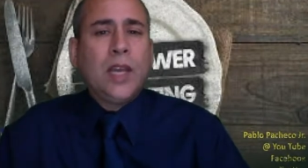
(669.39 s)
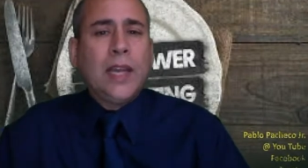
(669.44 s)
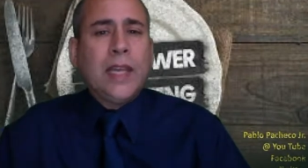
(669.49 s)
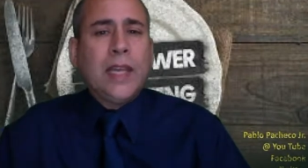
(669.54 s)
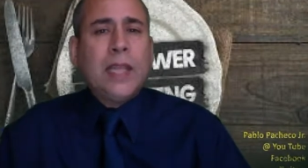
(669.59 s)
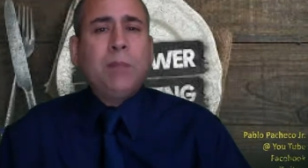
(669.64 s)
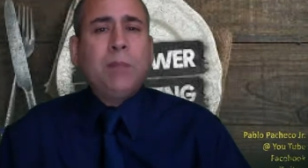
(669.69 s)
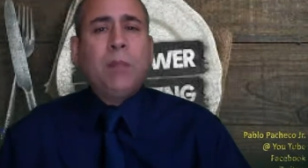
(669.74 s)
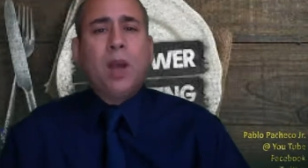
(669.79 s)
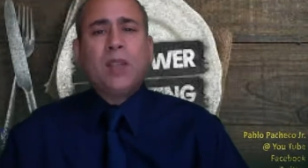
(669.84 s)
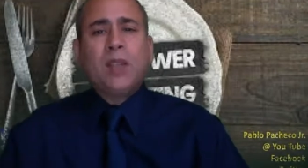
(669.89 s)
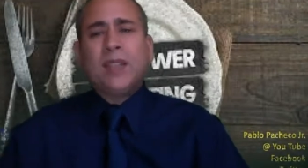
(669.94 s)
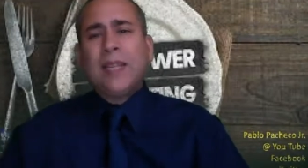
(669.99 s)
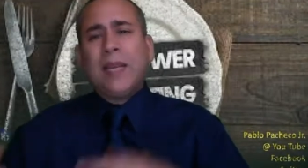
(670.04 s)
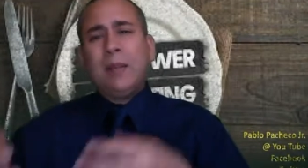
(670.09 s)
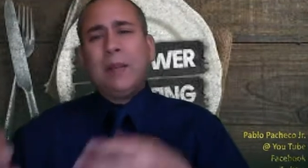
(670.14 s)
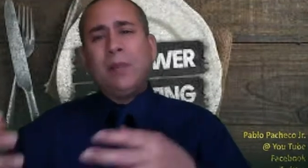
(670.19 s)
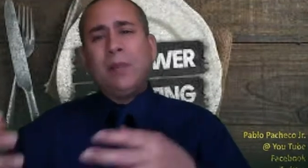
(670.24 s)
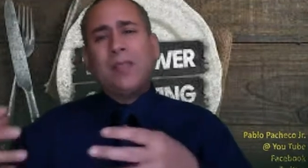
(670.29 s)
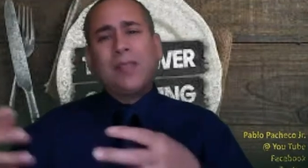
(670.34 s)
He must
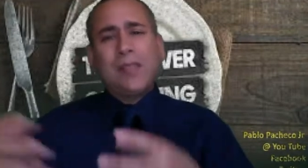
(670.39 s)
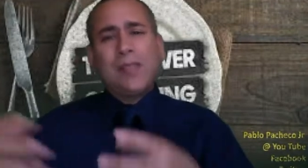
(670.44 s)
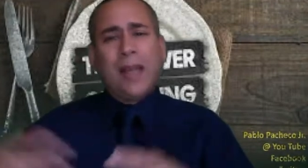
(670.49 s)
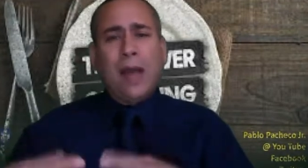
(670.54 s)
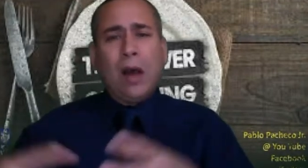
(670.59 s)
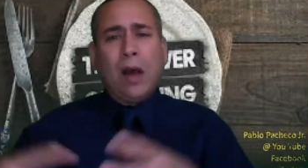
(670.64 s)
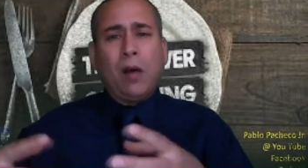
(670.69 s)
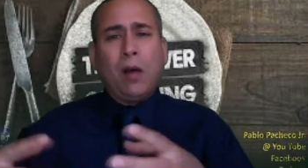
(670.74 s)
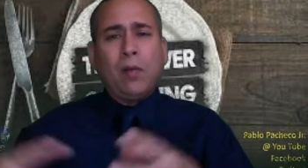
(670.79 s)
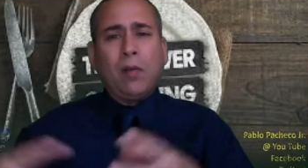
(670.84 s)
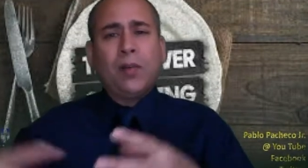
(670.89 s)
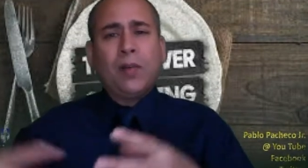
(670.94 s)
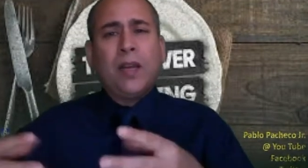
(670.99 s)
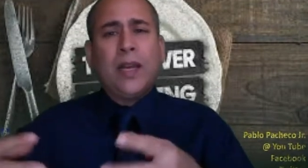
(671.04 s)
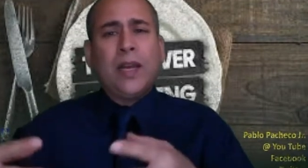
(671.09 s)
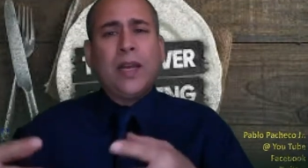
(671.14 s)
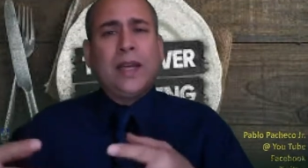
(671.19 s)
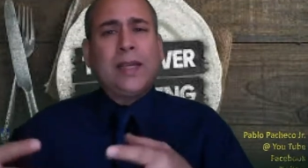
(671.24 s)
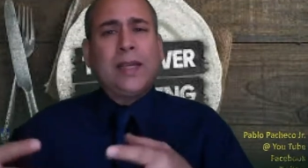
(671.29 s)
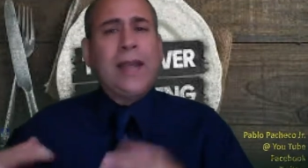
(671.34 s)
himself
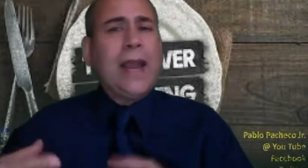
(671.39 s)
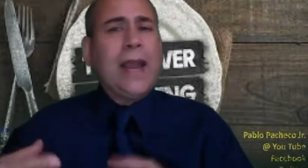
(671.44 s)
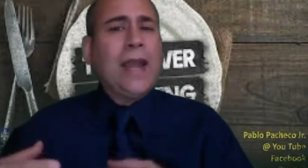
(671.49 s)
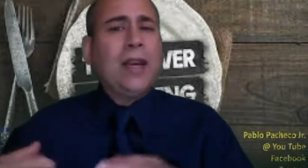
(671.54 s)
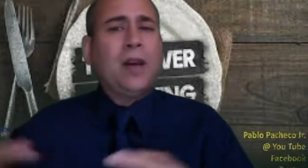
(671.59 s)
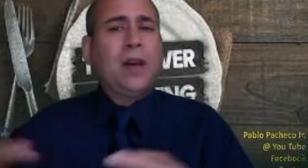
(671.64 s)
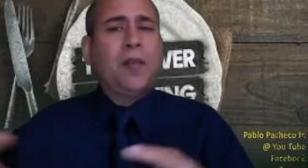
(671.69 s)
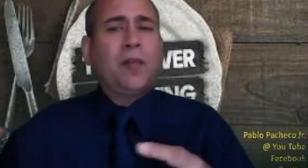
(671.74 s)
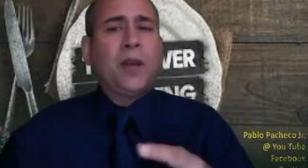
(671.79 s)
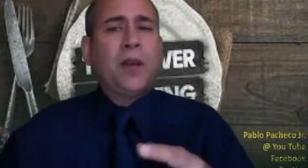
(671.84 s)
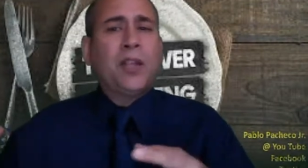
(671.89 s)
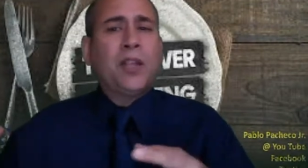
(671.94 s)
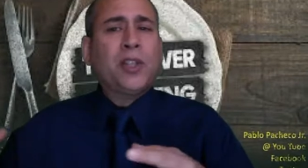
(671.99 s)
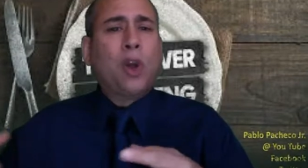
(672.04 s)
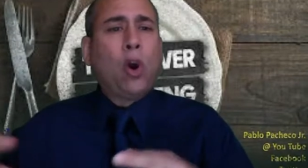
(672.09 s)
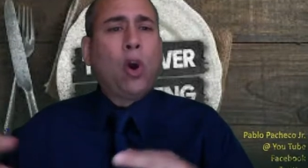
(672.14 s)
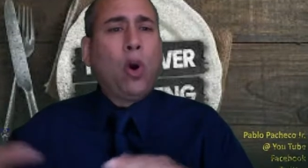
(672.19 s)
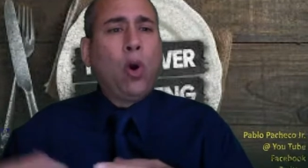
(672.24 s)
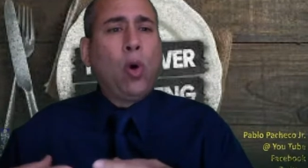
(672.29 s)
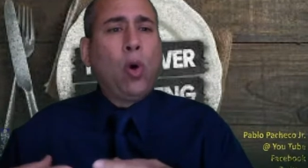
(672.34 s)
gain a fresh
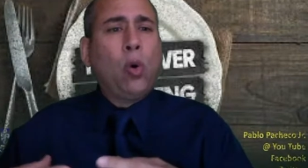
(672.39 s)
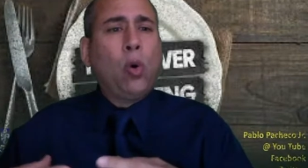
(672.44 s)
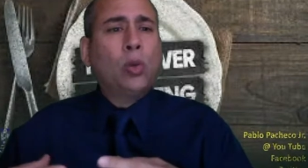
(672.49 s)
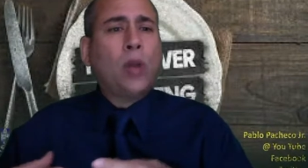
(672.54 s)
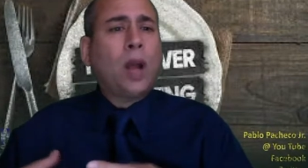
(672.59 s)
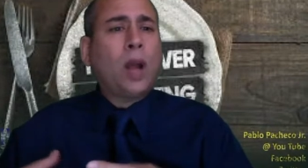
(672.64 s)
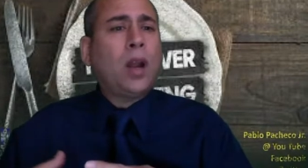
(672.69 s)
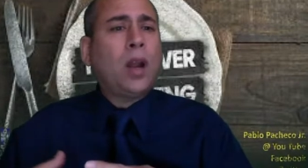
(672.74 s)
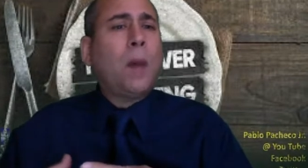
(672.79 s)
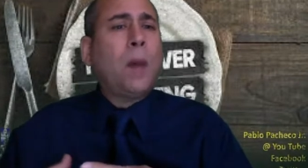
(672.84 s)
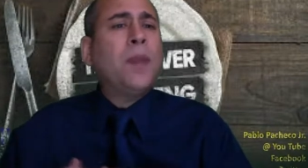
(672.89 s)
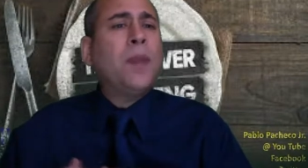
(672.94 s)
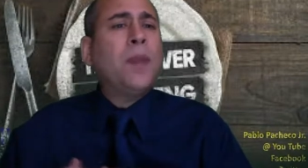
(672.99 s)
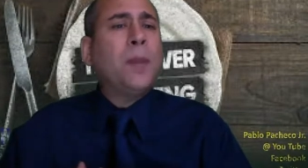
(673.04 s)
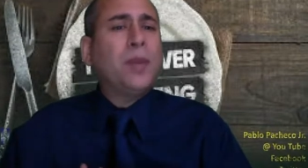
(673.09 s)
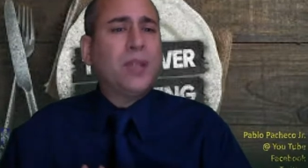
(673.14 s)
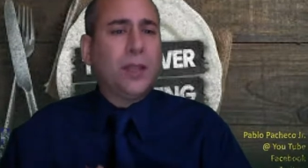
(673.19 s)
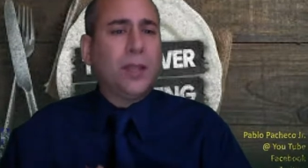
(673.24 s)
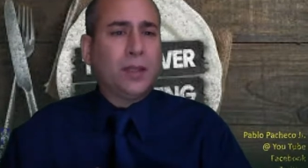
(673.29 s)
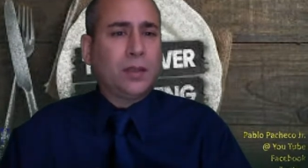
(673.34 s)
hold on
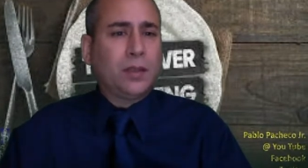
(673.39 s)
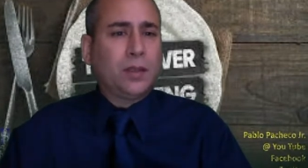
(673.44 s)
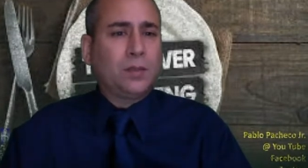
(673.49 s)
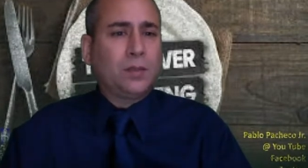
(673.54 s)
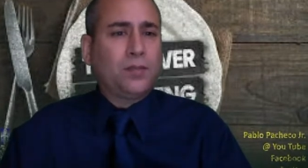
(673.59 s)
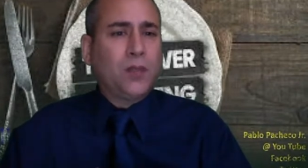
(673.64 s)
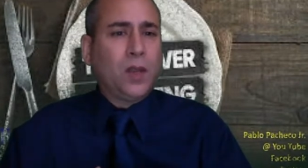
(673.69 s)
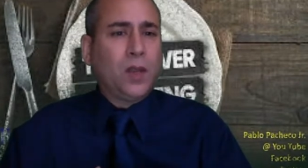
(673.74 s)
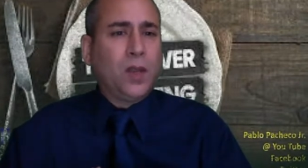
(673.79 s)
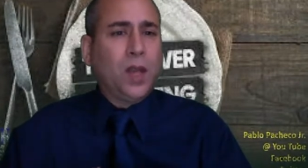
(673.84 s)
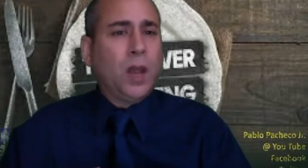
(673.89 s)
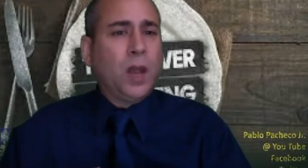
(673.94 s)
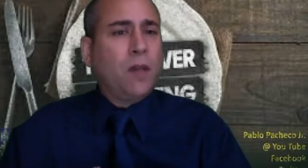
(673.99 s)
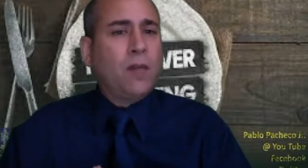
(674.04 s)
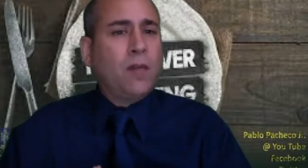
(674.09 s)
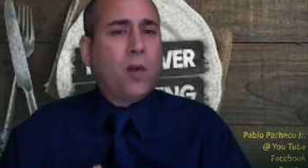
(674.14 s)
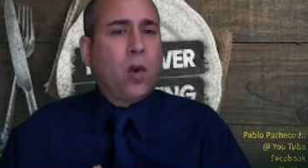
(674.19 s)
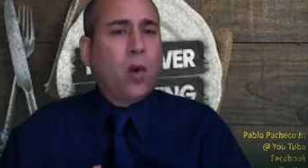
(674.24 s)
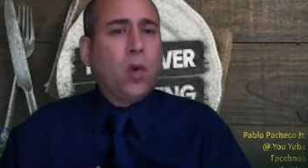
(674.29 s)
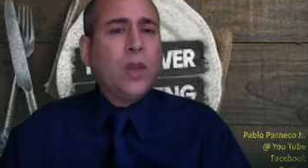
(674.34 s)
omnipotence,
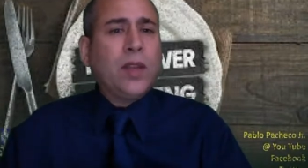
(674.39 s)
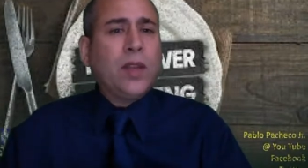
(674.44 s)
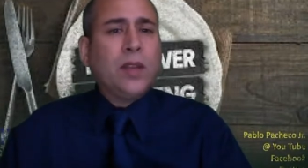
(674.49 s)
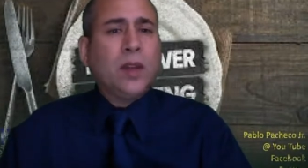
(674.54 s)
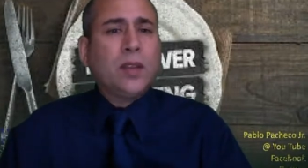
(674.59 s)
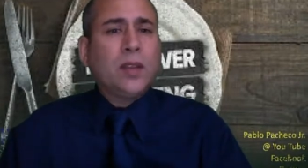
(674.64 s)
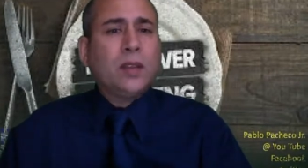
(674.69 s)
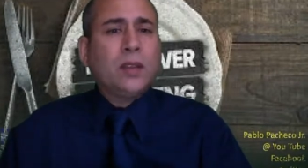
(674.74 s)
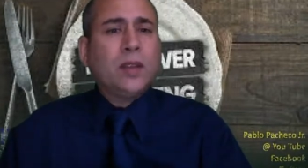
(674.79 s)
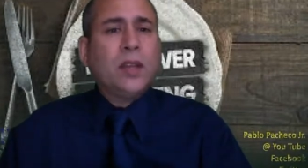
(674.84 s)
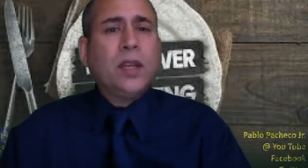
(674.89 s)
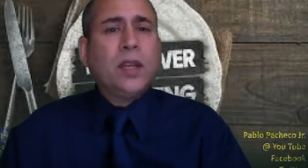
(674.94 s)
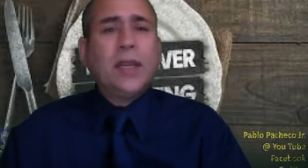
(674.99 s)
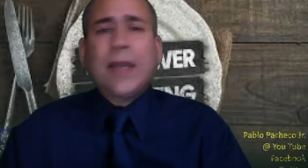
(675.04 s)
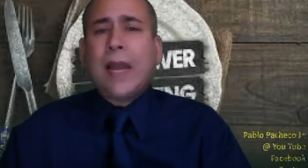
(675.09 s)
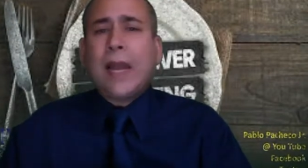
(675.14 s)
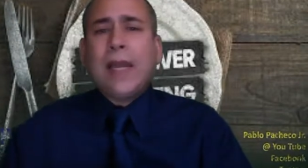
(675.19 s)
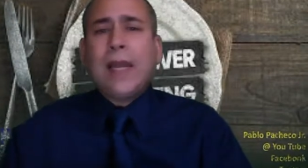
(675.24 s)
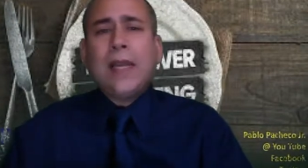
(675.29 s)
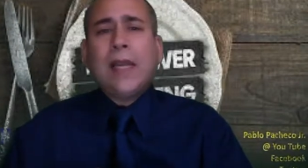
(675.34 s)
for only thus
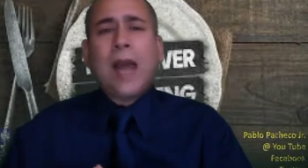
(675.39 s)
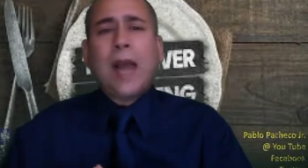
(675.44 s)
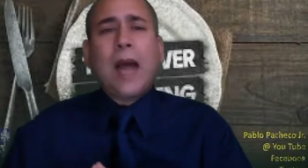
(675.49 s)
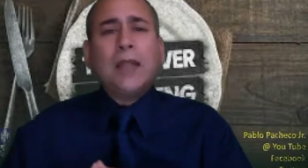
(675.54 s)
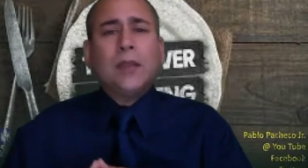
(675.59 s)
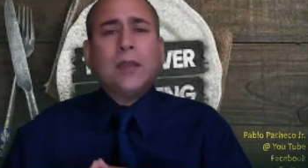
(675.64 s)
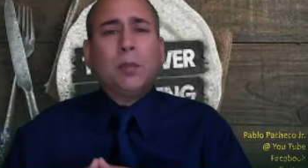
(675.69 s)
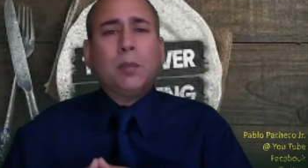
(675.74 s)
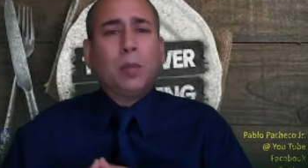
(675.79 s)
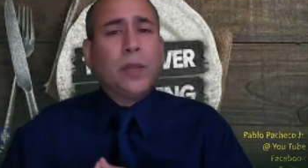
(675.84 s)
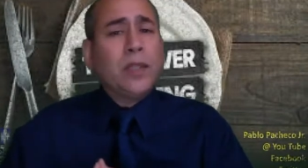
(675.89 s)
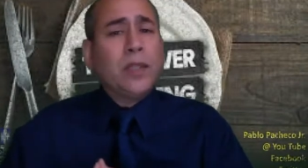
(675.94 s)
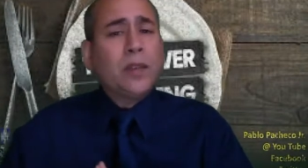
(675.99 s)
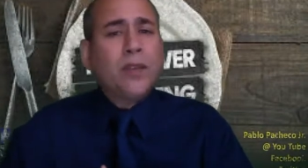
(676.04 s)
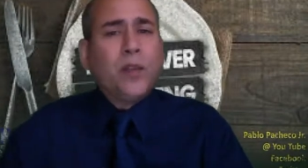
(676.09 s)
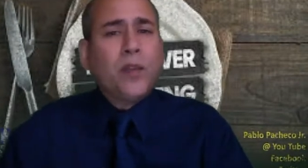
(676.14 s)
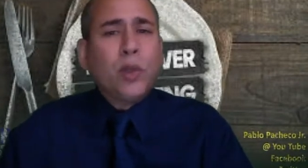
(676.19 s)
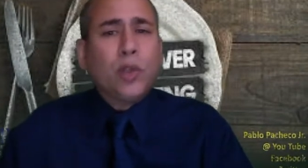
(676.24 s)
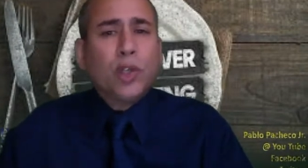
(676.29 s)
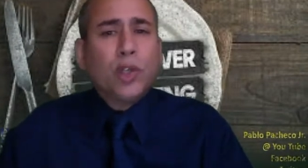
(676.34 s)
can he contemplate the
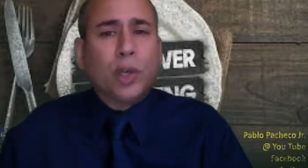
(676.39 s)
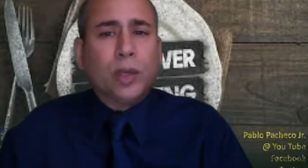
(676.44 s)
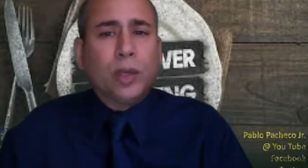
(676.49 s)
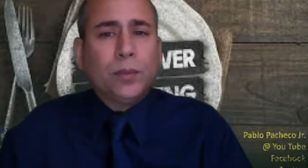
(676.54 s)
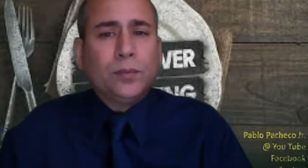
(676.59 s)
future.